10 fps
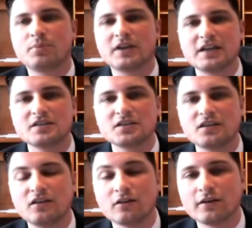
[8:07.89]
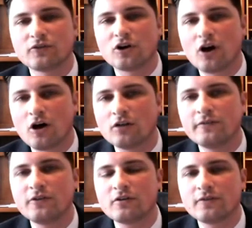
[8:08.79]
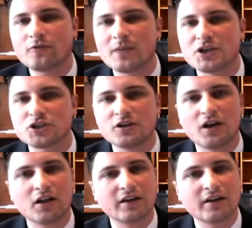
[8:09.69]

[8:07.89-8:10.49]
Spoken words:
plans can deliver all of their information